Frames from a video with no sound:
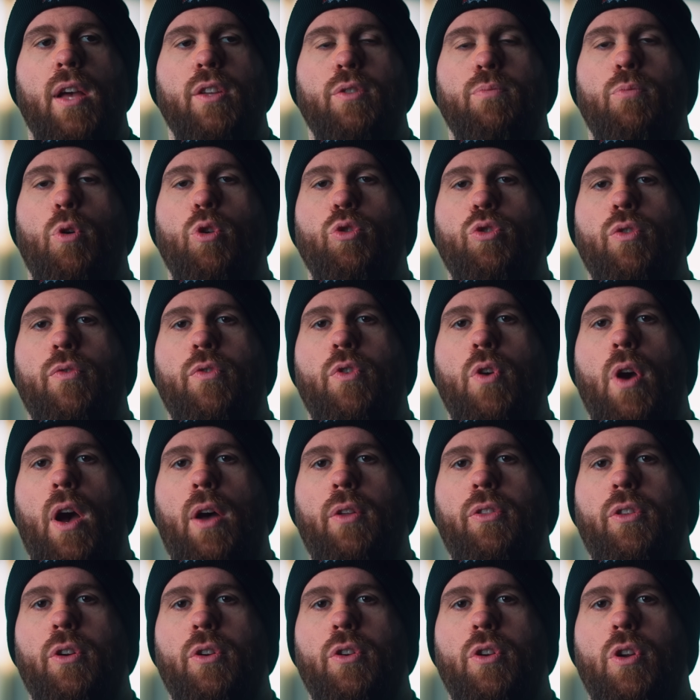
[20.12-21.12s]
as most of you
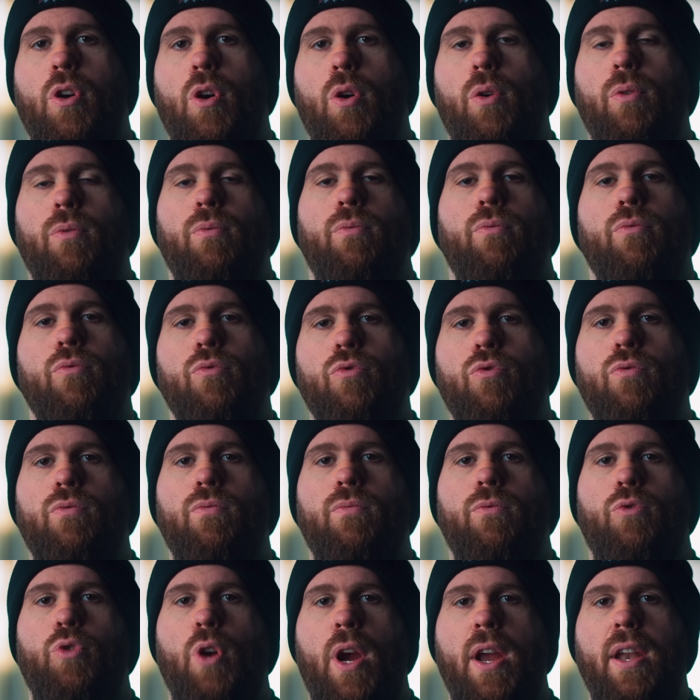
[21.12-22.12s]
out there know,
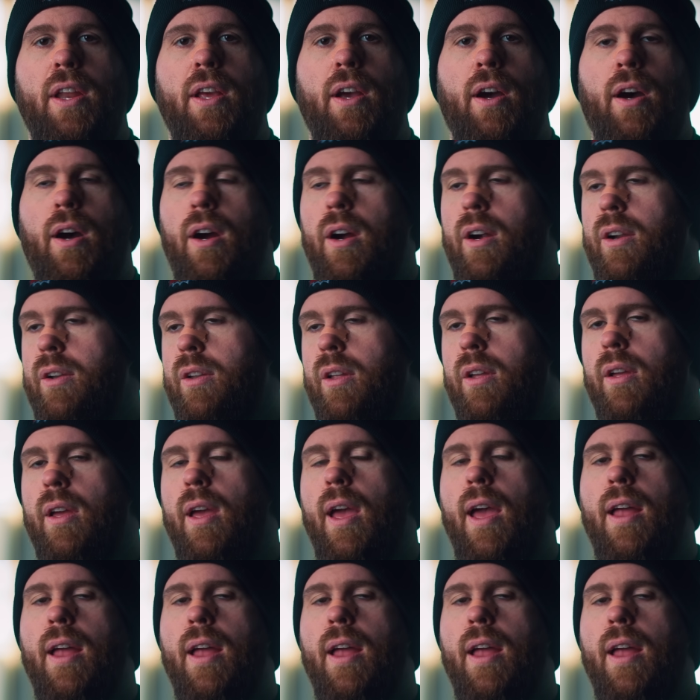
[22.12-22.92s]
training hard